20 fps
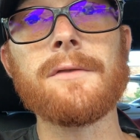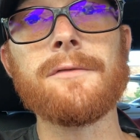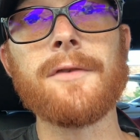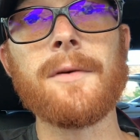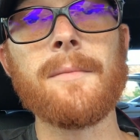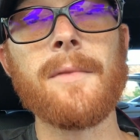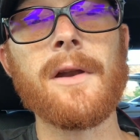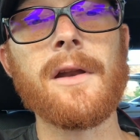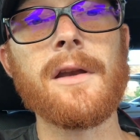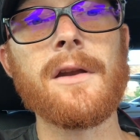
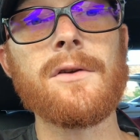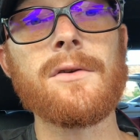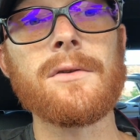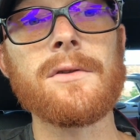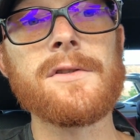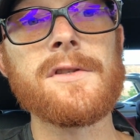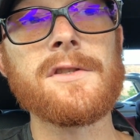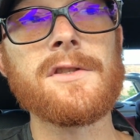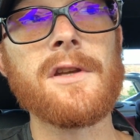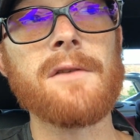Front mount
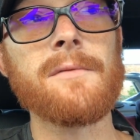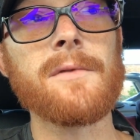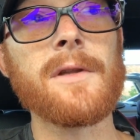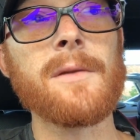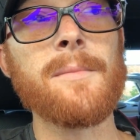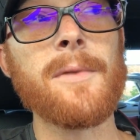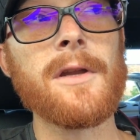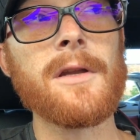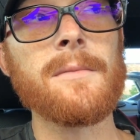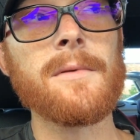intercoolers are generally
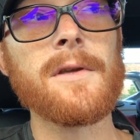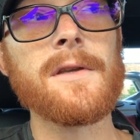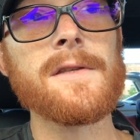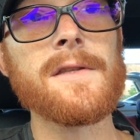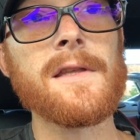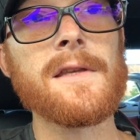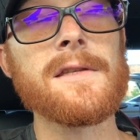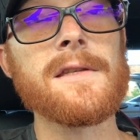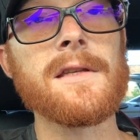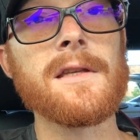better because
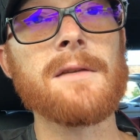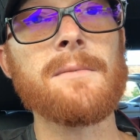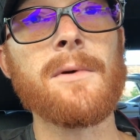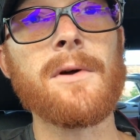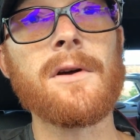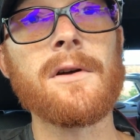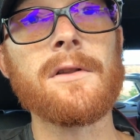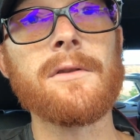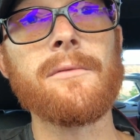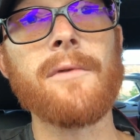they're sitting
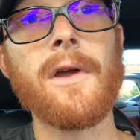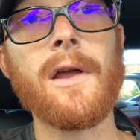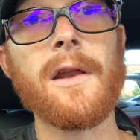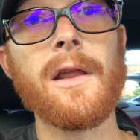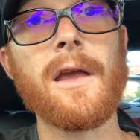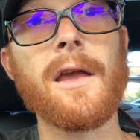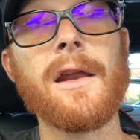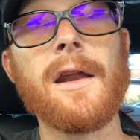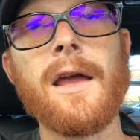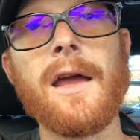behind the
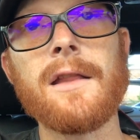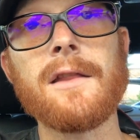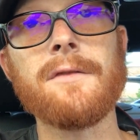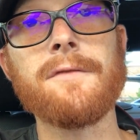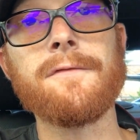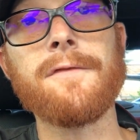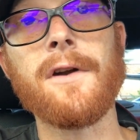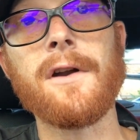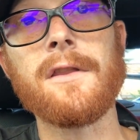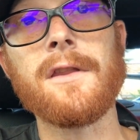radiator at the
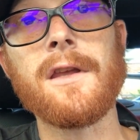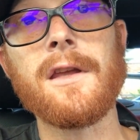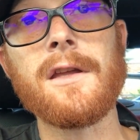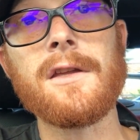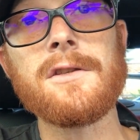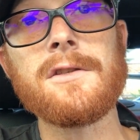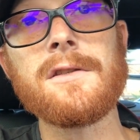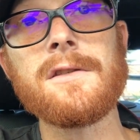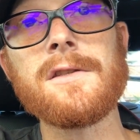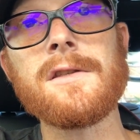front of the
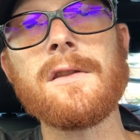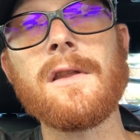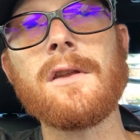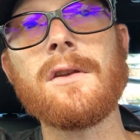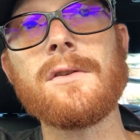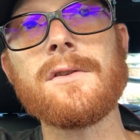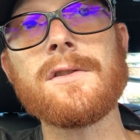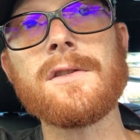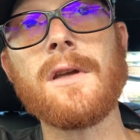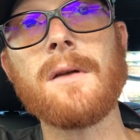engine, so they're
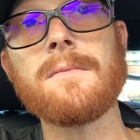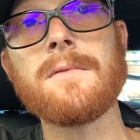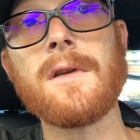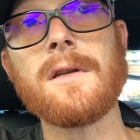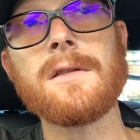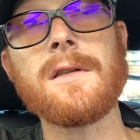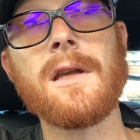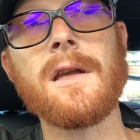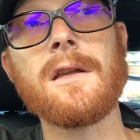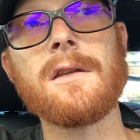not
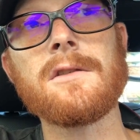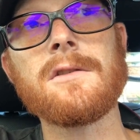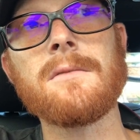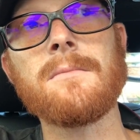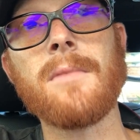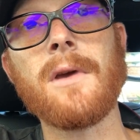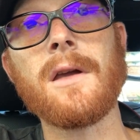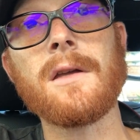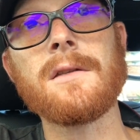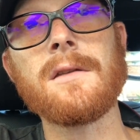subject to
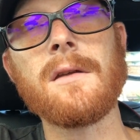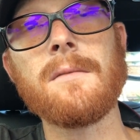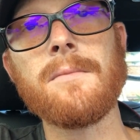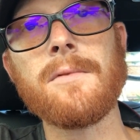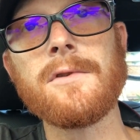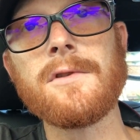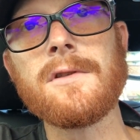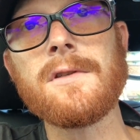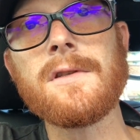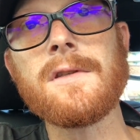engine bay
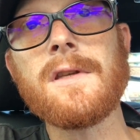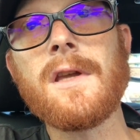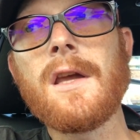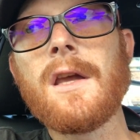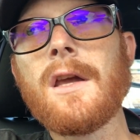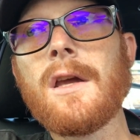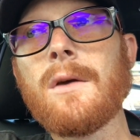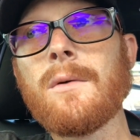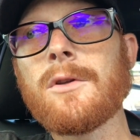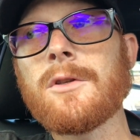temperatures,
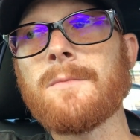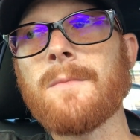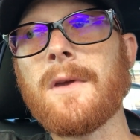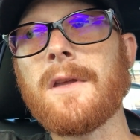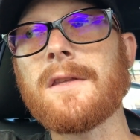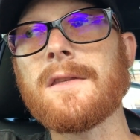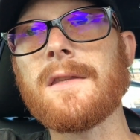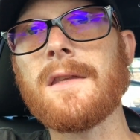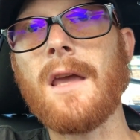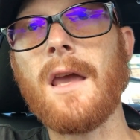which
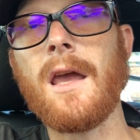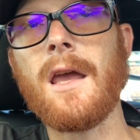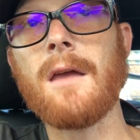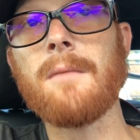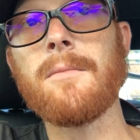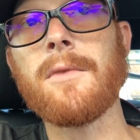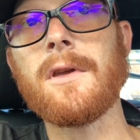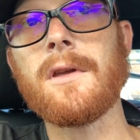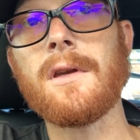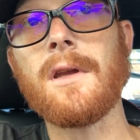means the
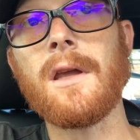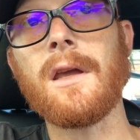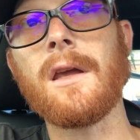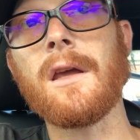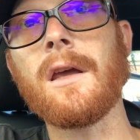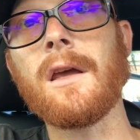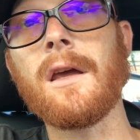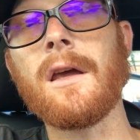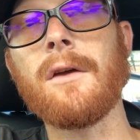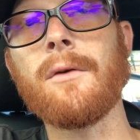ambient
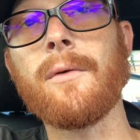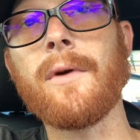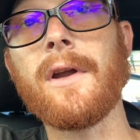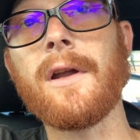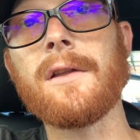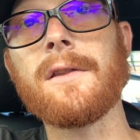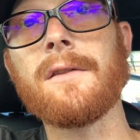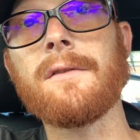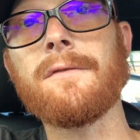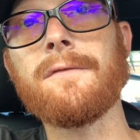air
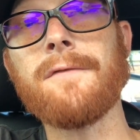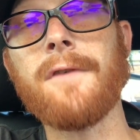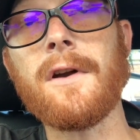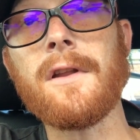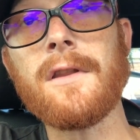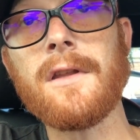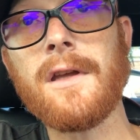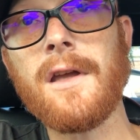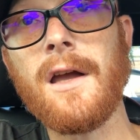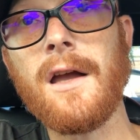around the front
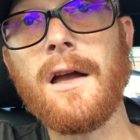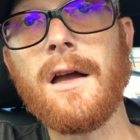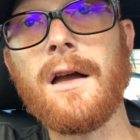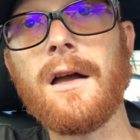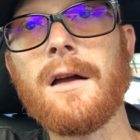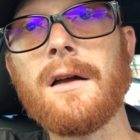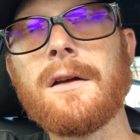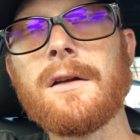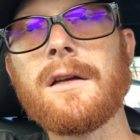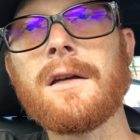of the
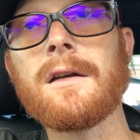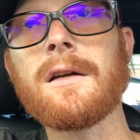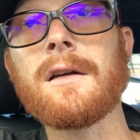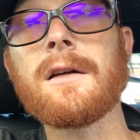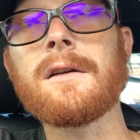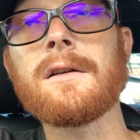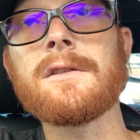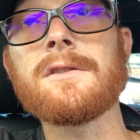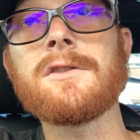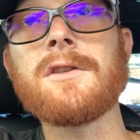car
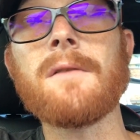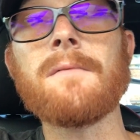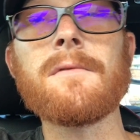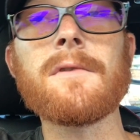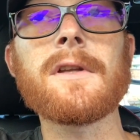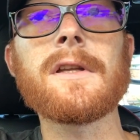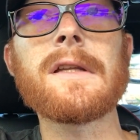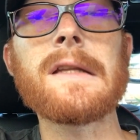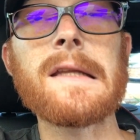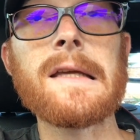is
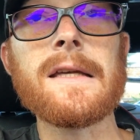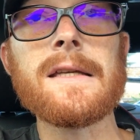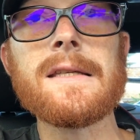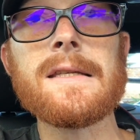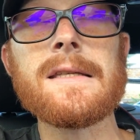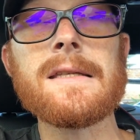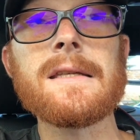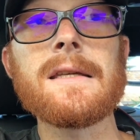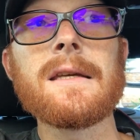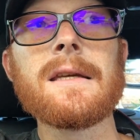generally
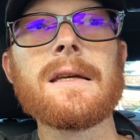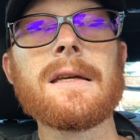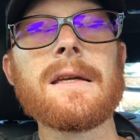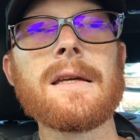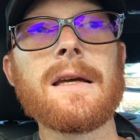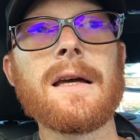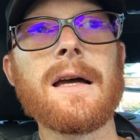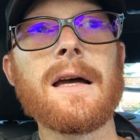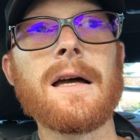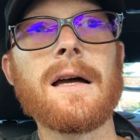less
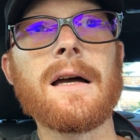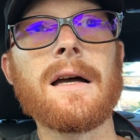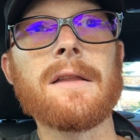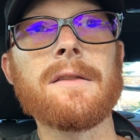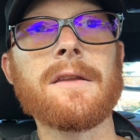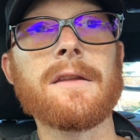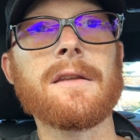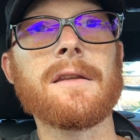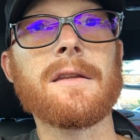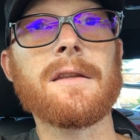
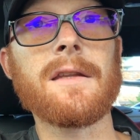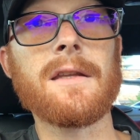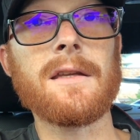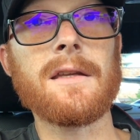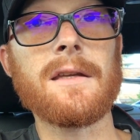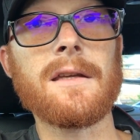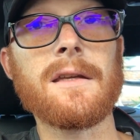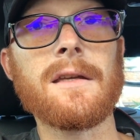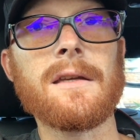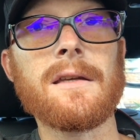than
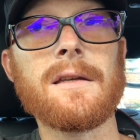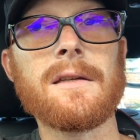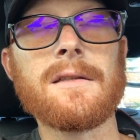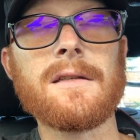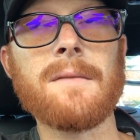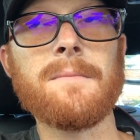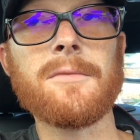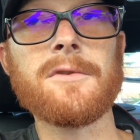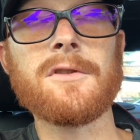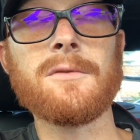the
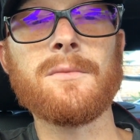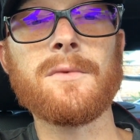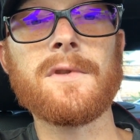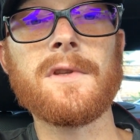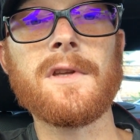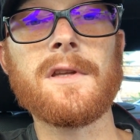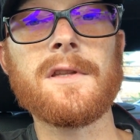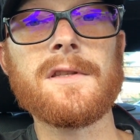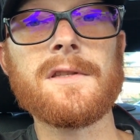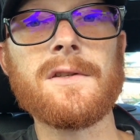temperature
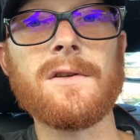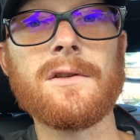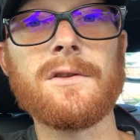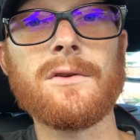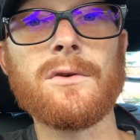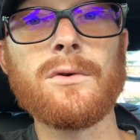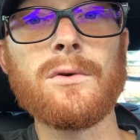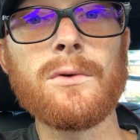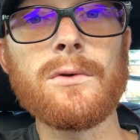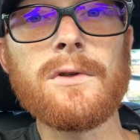inside
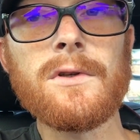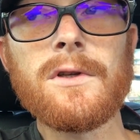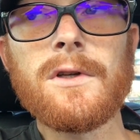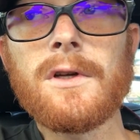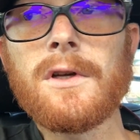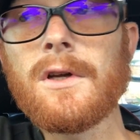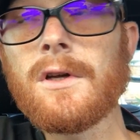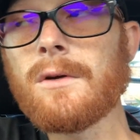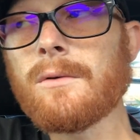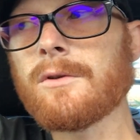the hood,
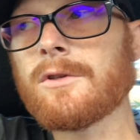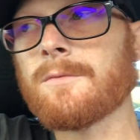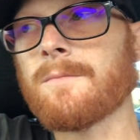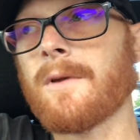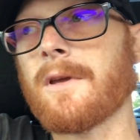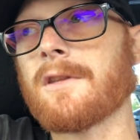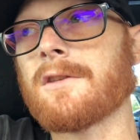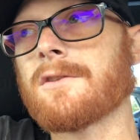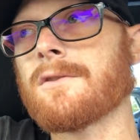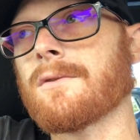which
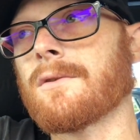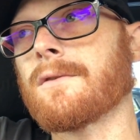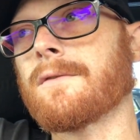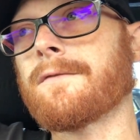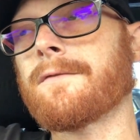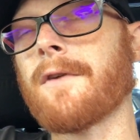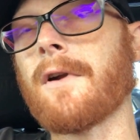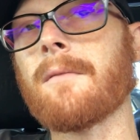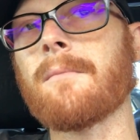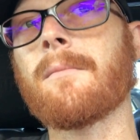means your
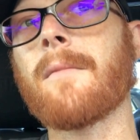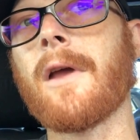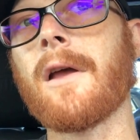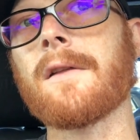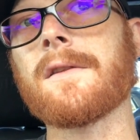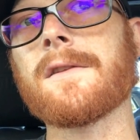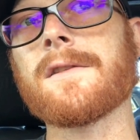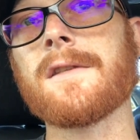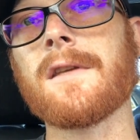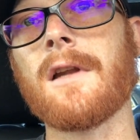front
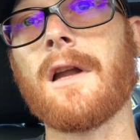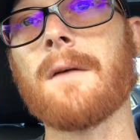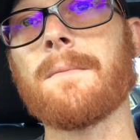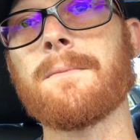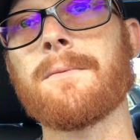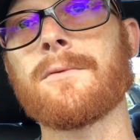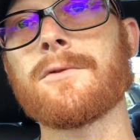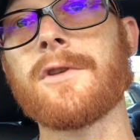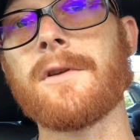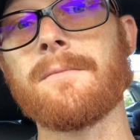mount setup
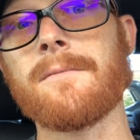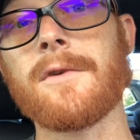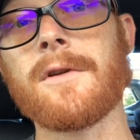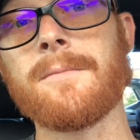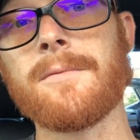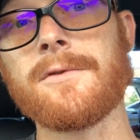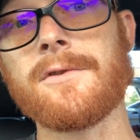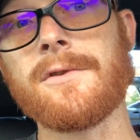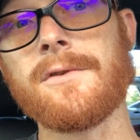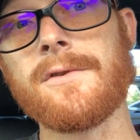will generally
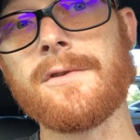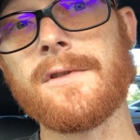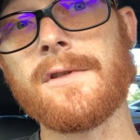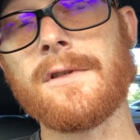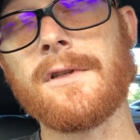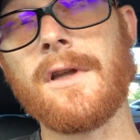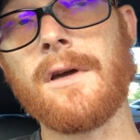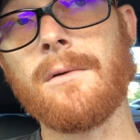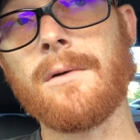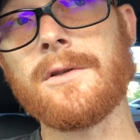produce
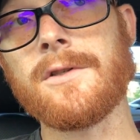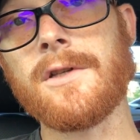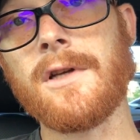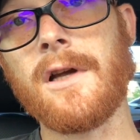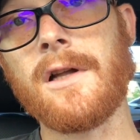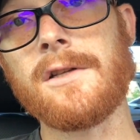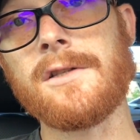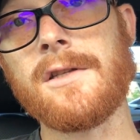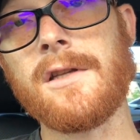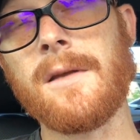lower
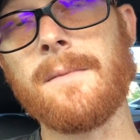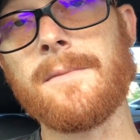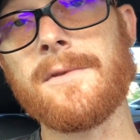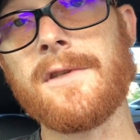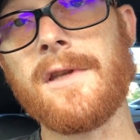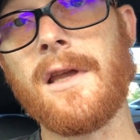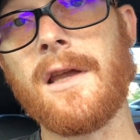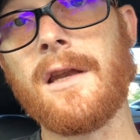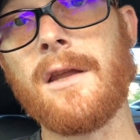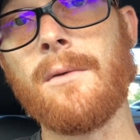charge temps
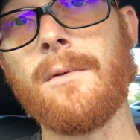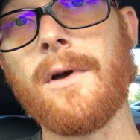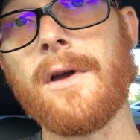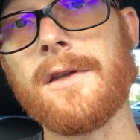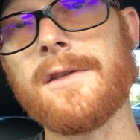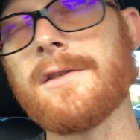anyway.